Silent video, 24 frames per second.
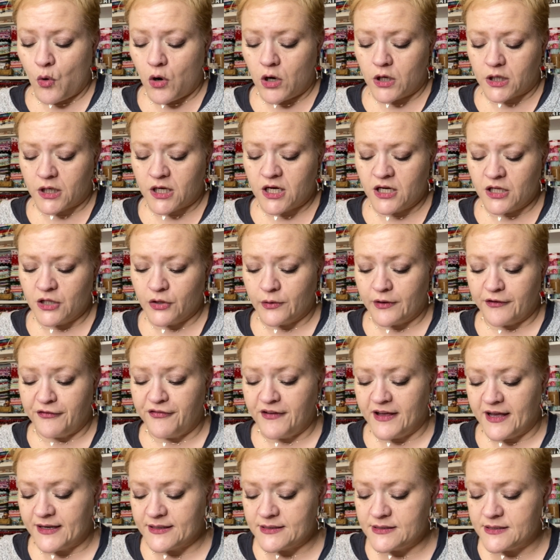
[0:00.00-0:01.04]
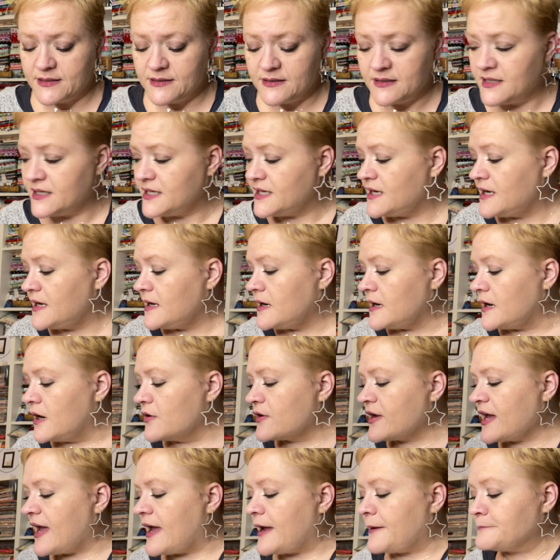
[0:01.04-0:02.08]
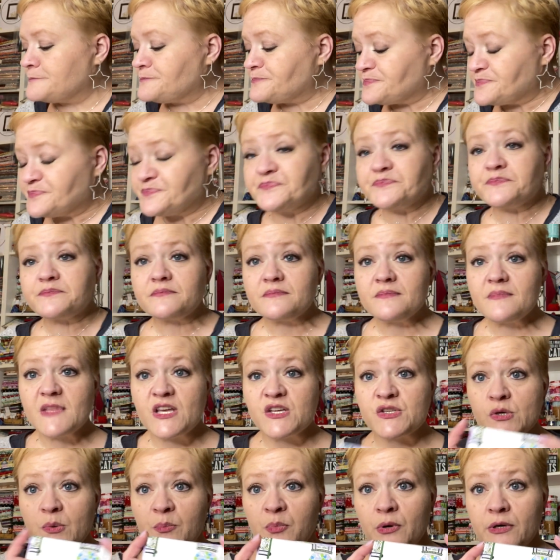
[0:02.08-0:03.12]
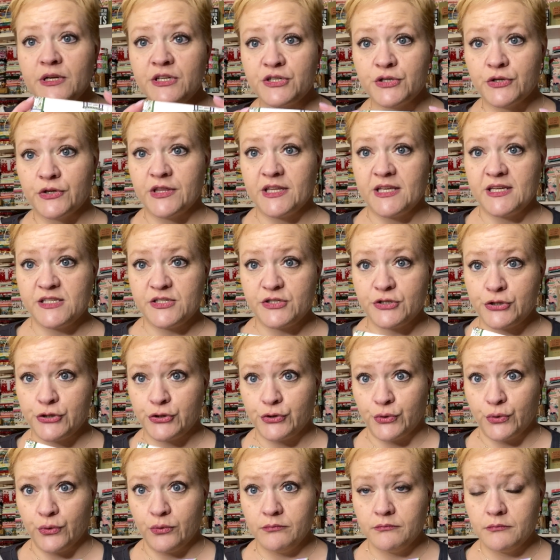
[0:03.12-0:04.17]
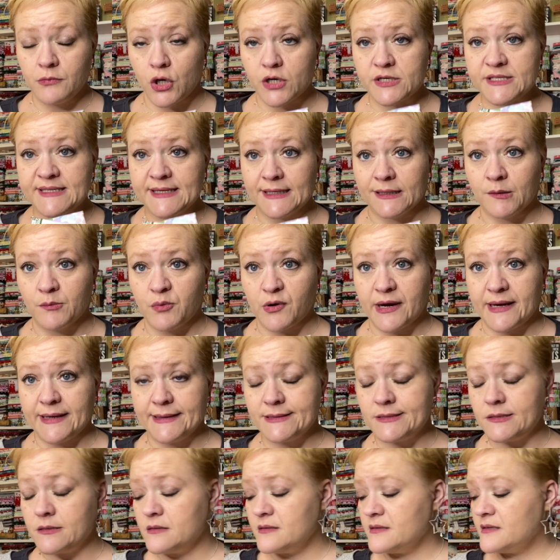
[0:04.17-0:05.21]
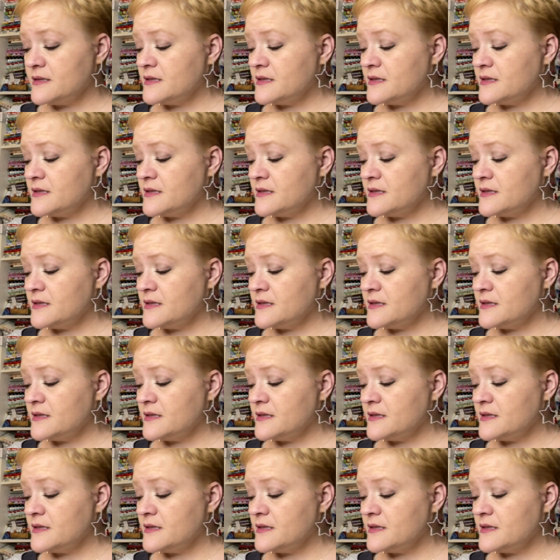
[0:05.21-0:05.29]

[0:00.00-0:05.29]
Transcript: watercolor effect. Okay, so I'm pretty sure these two are Celebrate.